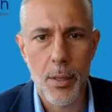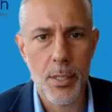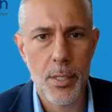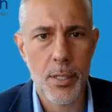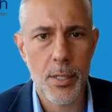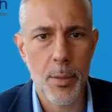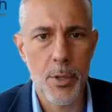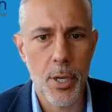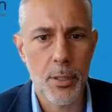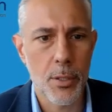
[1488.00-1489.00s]
this is
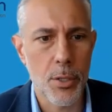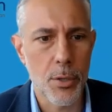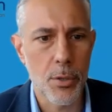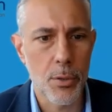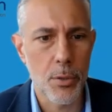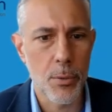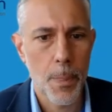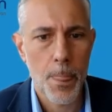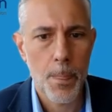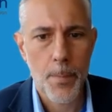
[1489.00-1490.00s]
subject to
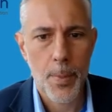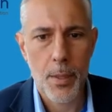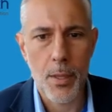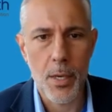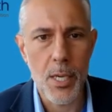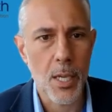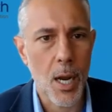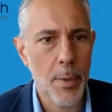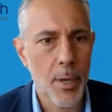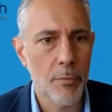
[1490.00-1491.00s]
the
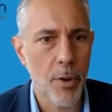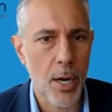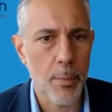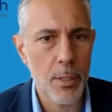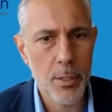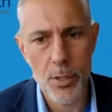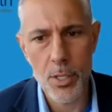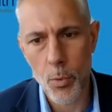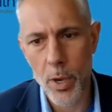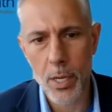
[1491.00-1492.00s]
economic environment. So
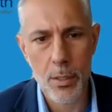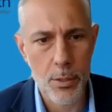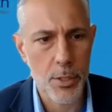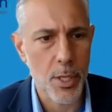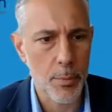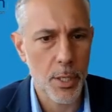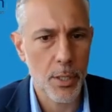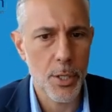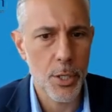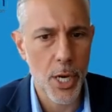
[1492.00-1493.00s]
these weightings are subject
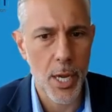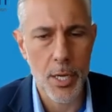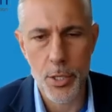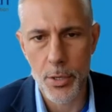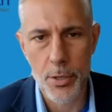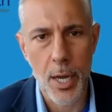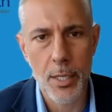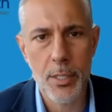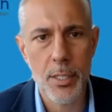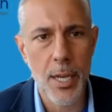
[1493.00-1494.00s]
to change. They're not
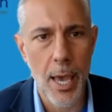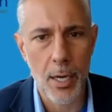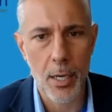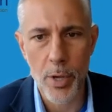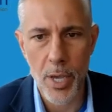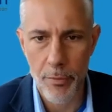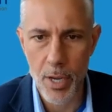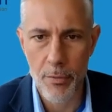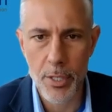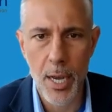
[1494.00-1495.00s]
static. We have to
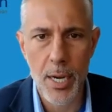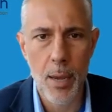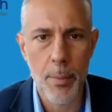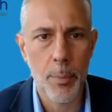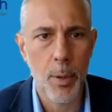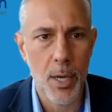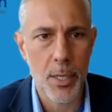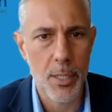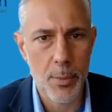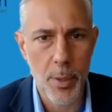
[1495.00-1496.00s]
have a dynamic
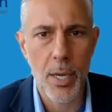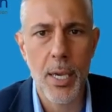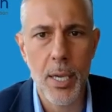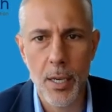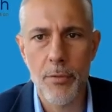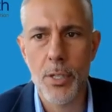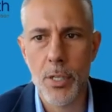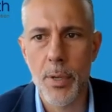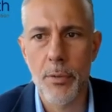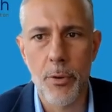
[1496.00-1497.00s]
process, but I can give you
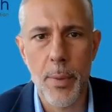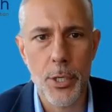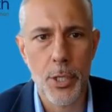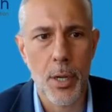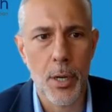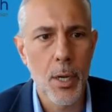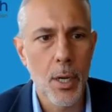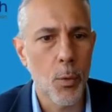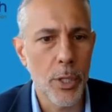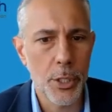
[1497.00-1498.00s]
some information on
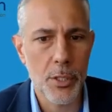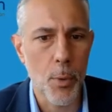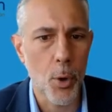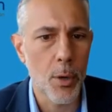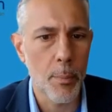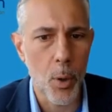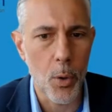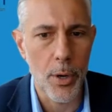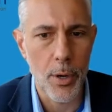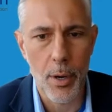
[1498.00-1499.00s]
which is more
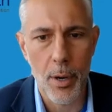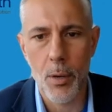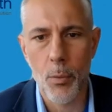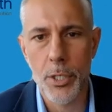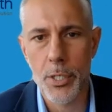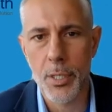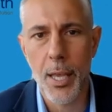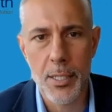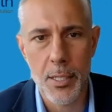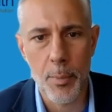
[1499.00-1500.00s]
important and which is
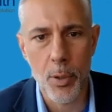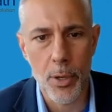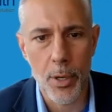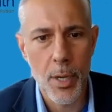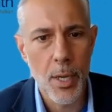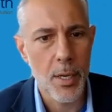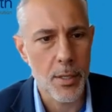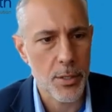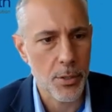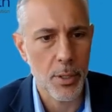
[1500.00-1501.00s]
less important.
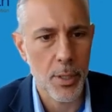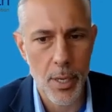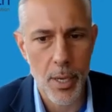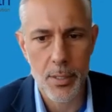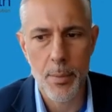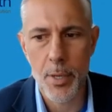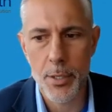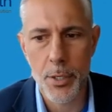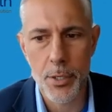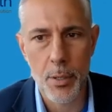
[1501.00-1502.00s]
And certainly, as I
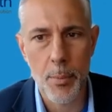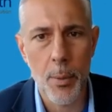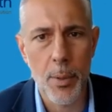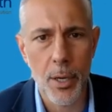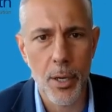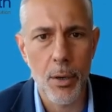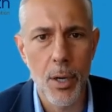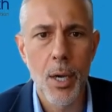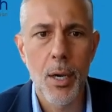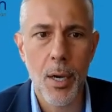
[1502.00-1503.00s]
mentioned just a moment ago,
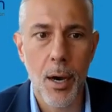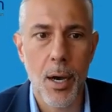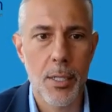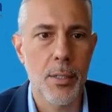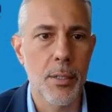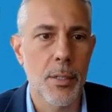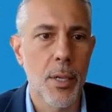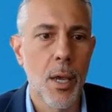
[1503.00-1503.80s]
cost is